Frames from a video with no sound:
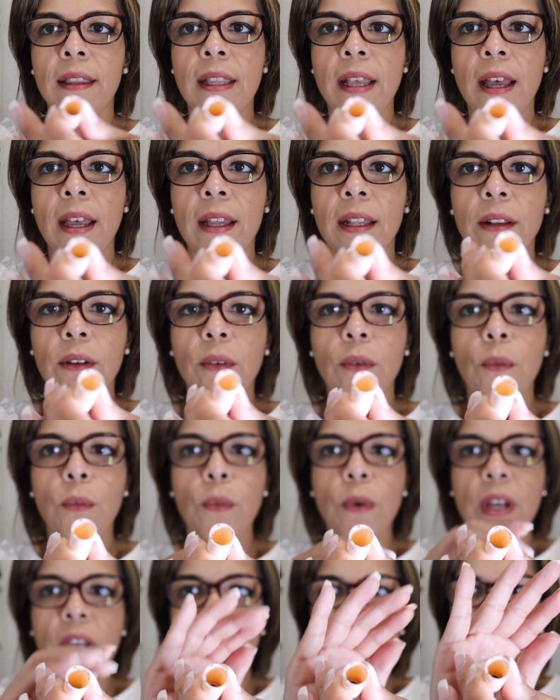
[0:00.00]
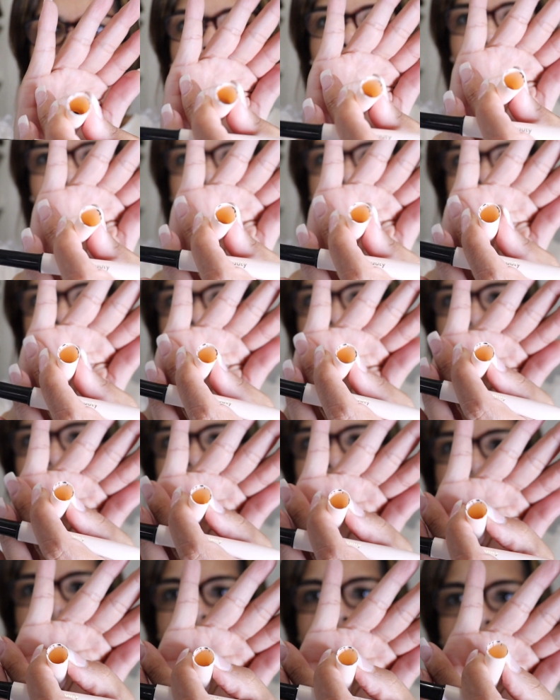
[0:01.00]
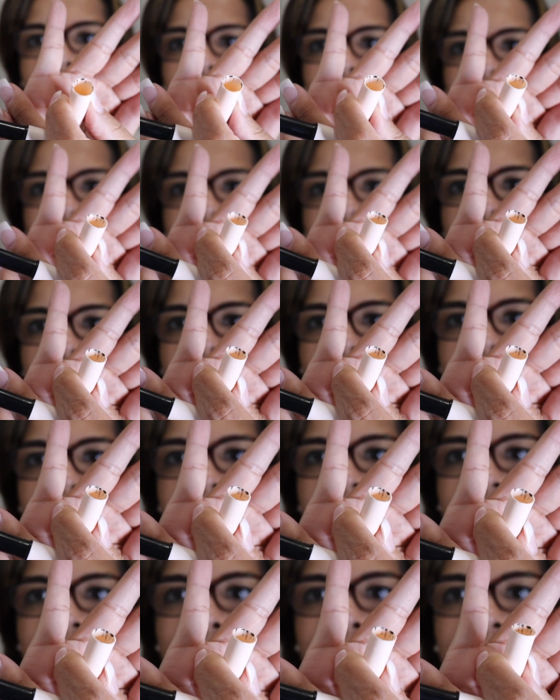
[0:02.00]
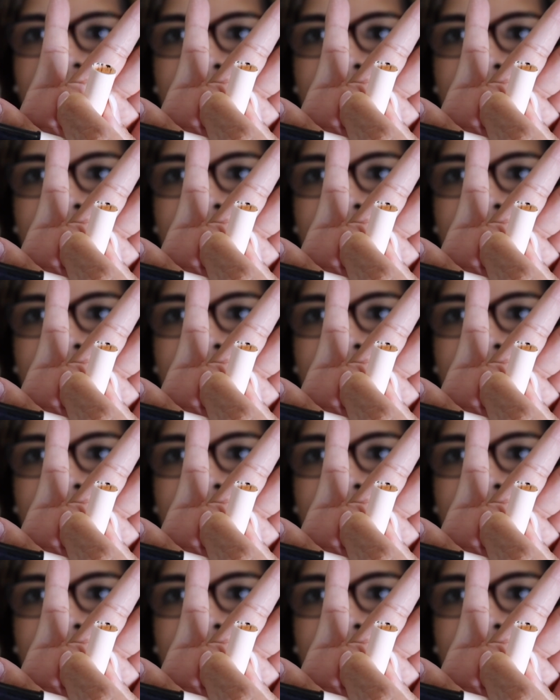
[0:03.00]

that when you take it out of the cap,